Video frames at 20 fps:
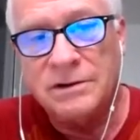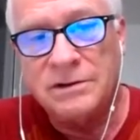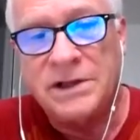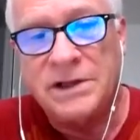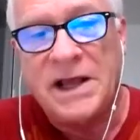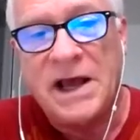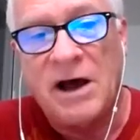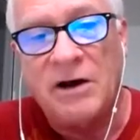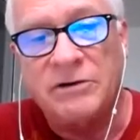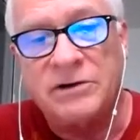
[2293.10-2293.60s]

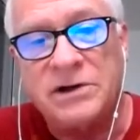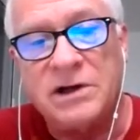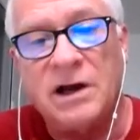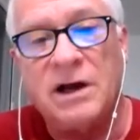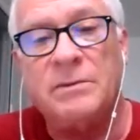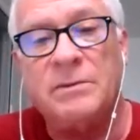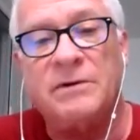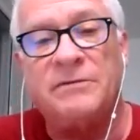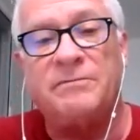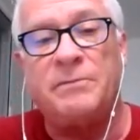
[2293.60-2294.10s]
the
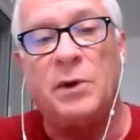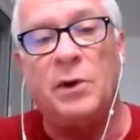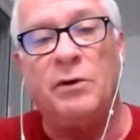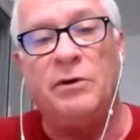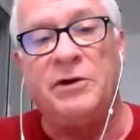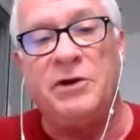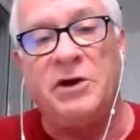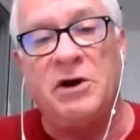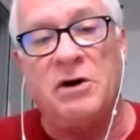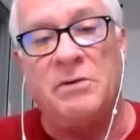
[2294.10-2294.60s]
outcome of
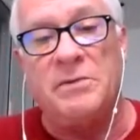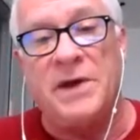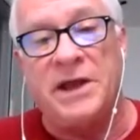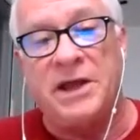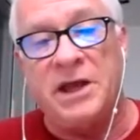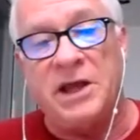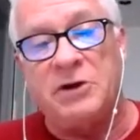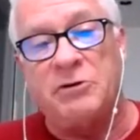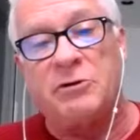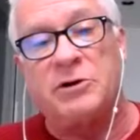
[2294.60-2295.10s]
polio
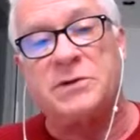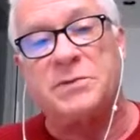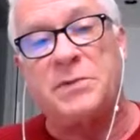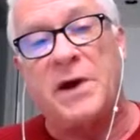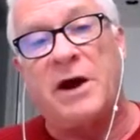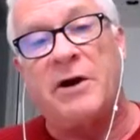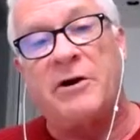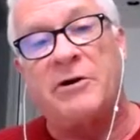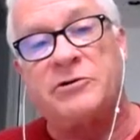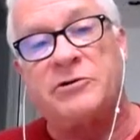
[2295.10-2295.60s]
making your
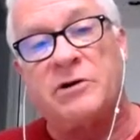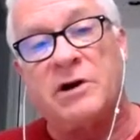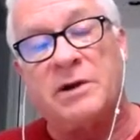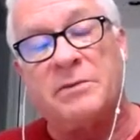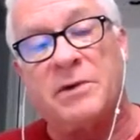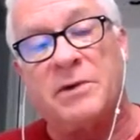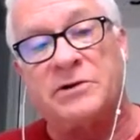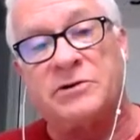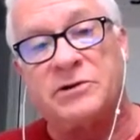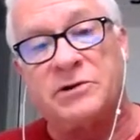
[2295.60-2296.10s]
respiratory
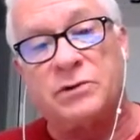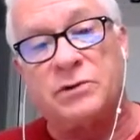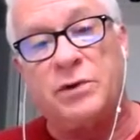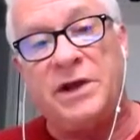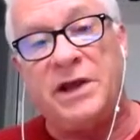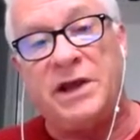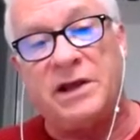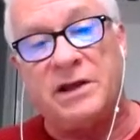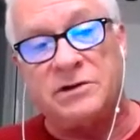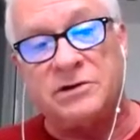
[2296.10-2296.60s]
muscles
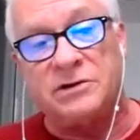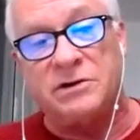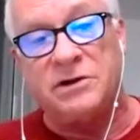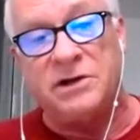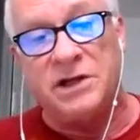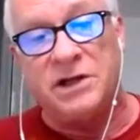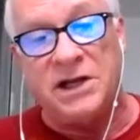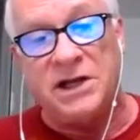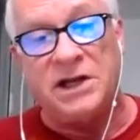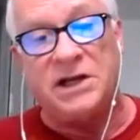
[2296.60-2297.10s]
weak. And so
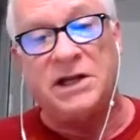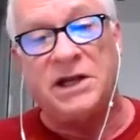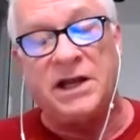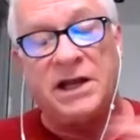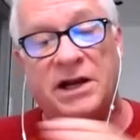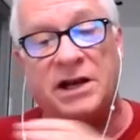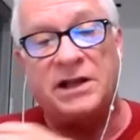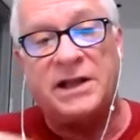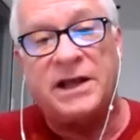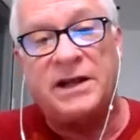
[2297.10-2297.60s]
you need to
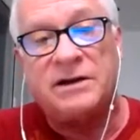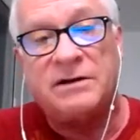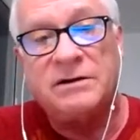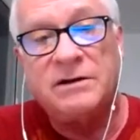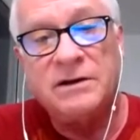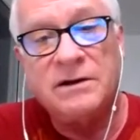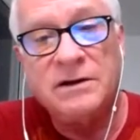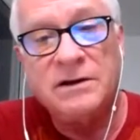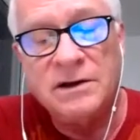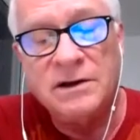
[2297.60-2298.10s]
get in that,
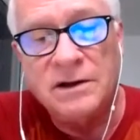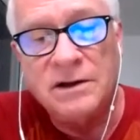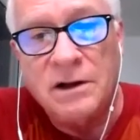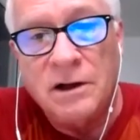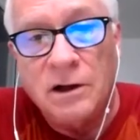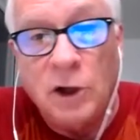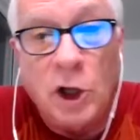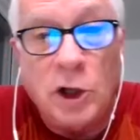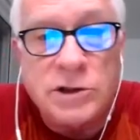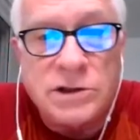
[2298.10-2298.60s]

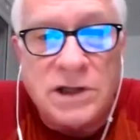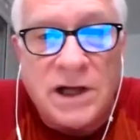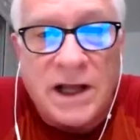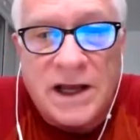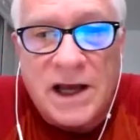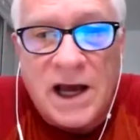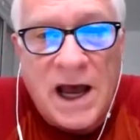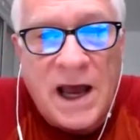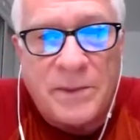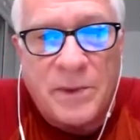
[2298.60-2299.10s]
looks
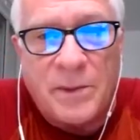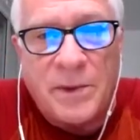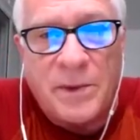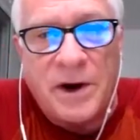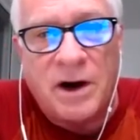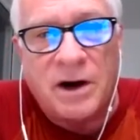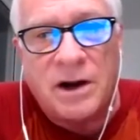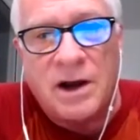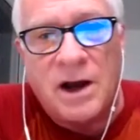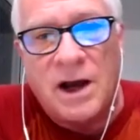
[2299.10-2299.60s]
like a
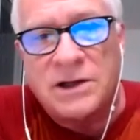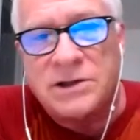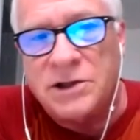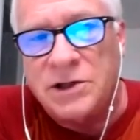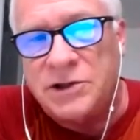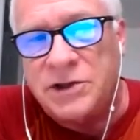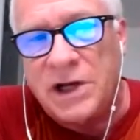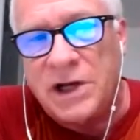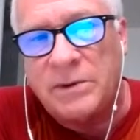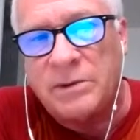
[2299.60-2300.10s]
hyperbaric
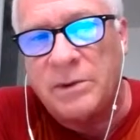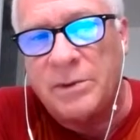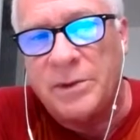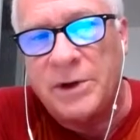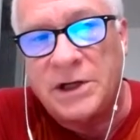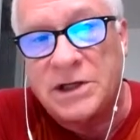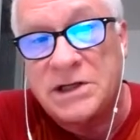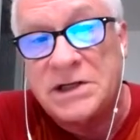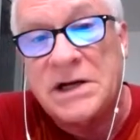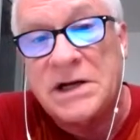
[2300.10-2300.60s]
oxygen chamber,
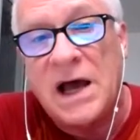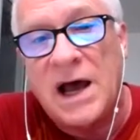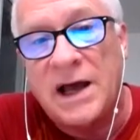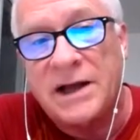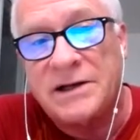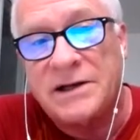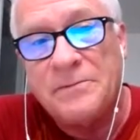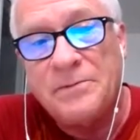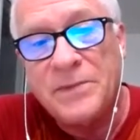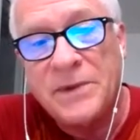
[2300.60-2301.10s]
but it's
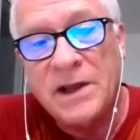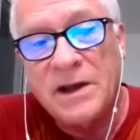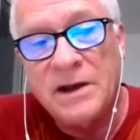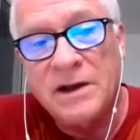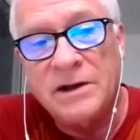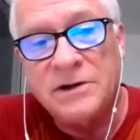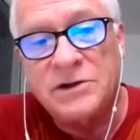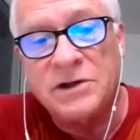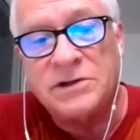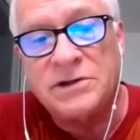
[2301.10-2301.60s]
not,
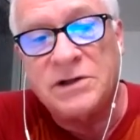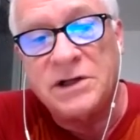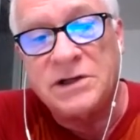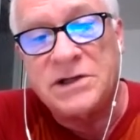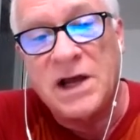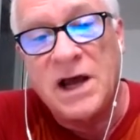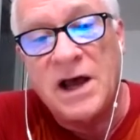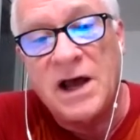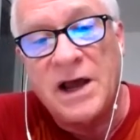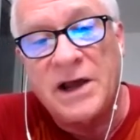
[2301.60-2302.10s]
just
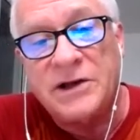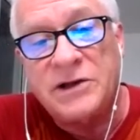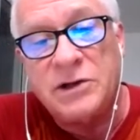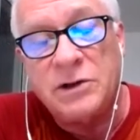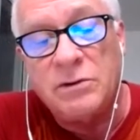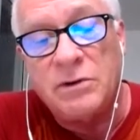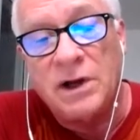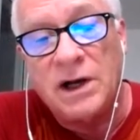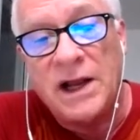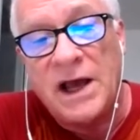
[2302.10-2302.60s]
designed
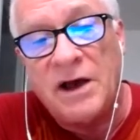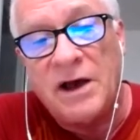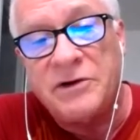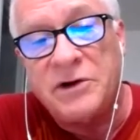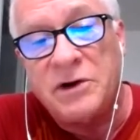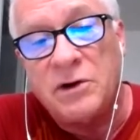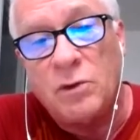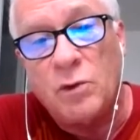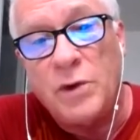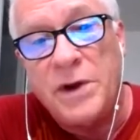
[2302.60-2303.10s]
to allow
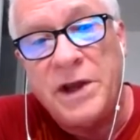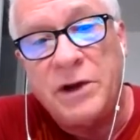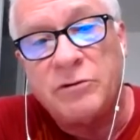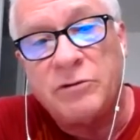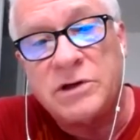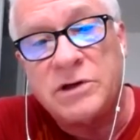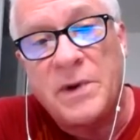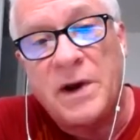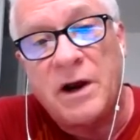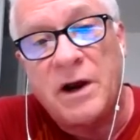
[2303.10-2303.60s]
your weak
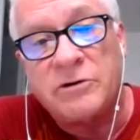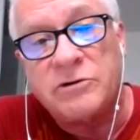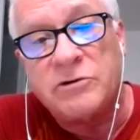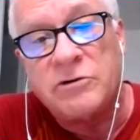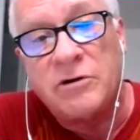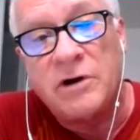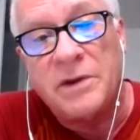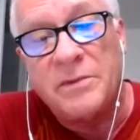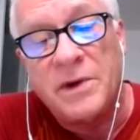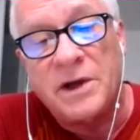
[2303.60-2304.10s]

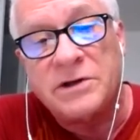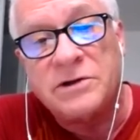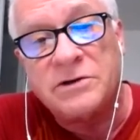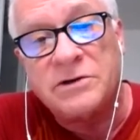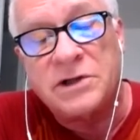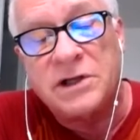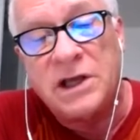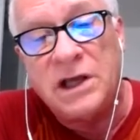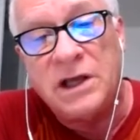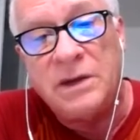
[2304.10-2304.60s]
respiratory
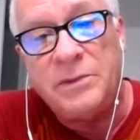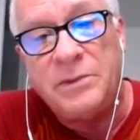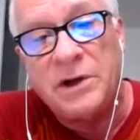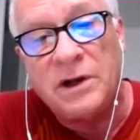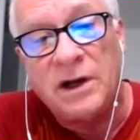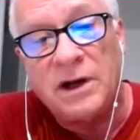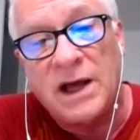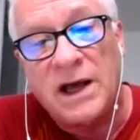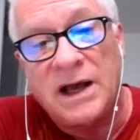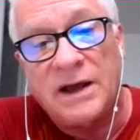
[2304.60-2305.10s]
muscles to keep you
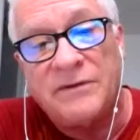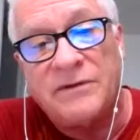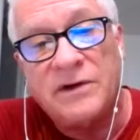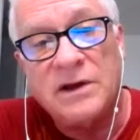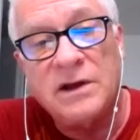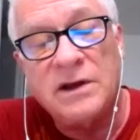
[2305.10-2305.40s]
alive.